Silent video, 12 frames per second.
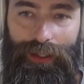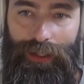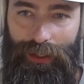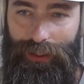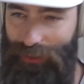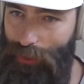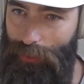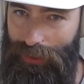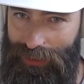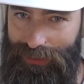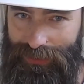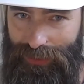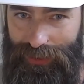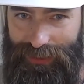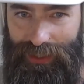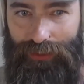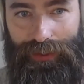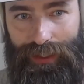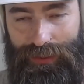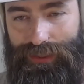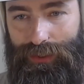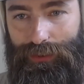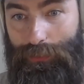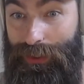The core is our accelerator.
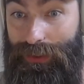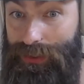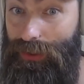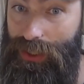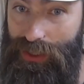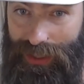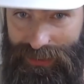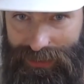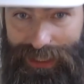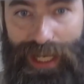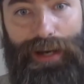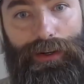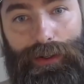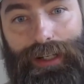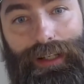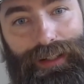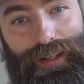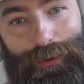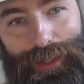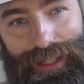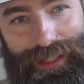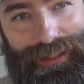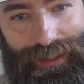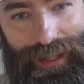So we are structured as a DAO.
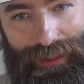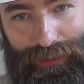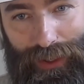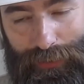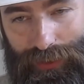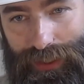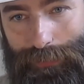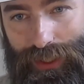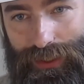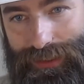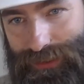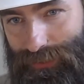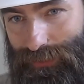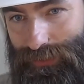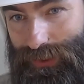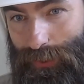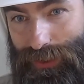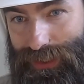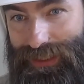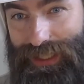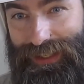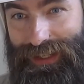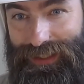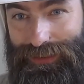And along with our community, sort of source
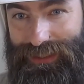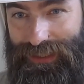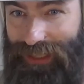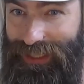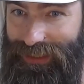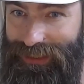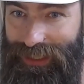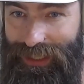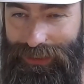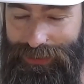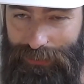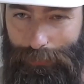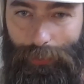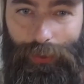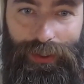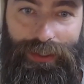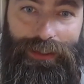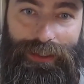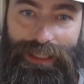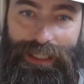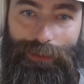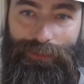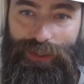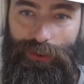and select and support
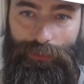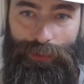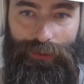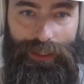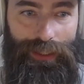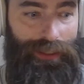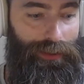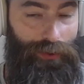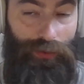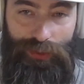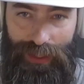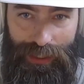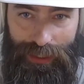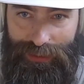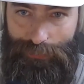teams who are building hopefully the next